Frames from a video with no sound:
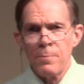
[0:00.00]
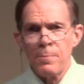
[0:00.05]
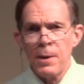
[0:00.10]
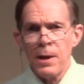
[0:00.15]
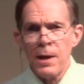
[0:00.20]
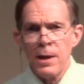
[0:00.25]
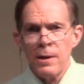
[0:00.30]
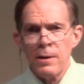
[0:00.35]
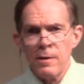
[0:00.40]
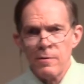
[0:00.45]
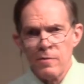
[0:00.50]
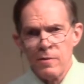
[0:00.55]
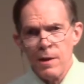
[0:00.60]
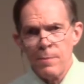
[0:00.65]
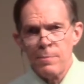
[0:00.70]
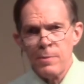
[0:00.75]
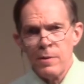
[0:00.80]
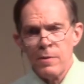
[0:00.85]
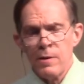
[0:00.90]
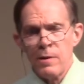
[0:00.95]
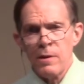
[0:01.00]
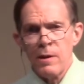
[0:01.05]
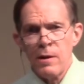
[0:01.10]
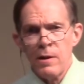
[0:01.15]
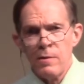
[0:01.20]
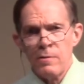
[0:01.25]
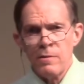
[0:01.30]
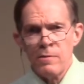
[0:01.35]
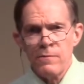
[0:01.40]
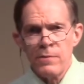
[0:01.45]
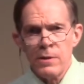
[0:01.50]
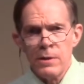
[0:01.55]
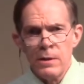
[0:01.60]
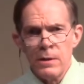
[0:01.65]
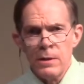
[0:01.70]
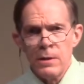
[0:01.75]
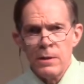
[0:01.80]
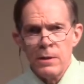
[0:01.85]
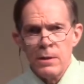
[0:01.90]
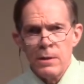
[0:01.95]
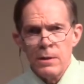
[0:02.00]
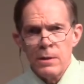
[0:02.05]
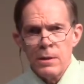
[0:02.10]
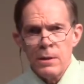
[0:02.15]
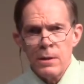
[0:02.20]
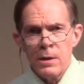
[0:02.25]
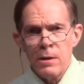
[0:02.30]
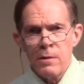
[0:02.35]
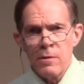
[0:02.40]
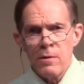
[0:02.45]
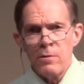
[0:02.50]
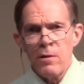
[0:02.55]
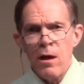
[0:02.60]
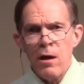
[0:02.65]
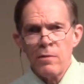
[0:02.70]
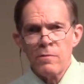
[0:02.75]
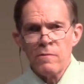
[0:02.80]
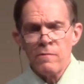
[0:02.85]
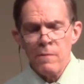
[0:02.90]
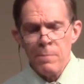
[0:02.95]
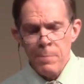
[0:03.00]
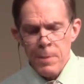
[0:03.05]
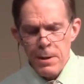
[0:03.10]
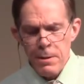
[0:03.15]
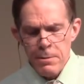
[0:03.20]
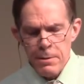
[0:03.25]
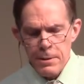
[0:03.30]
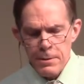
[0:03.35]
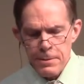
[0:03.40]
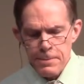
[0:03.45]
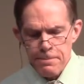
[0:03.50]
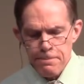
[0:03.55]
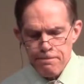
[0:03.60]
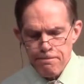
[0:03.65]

pain except in the case of a, uh, the loss of a parent,